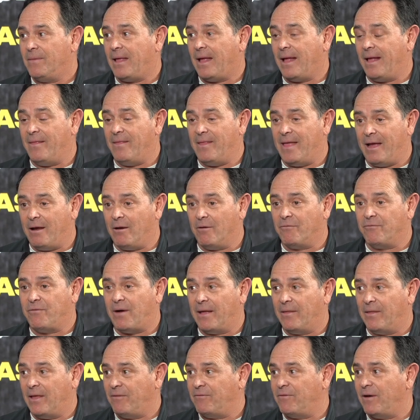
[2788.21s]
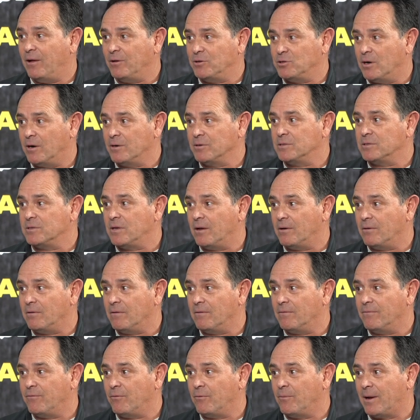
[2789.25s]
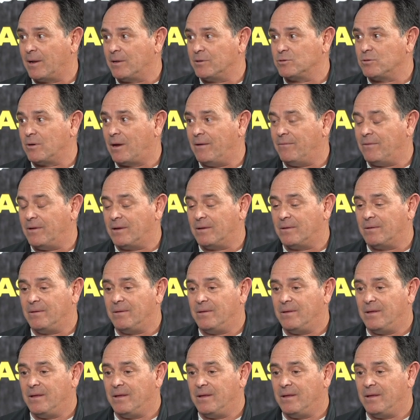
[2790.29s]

and they filed charges on her for reckless driving.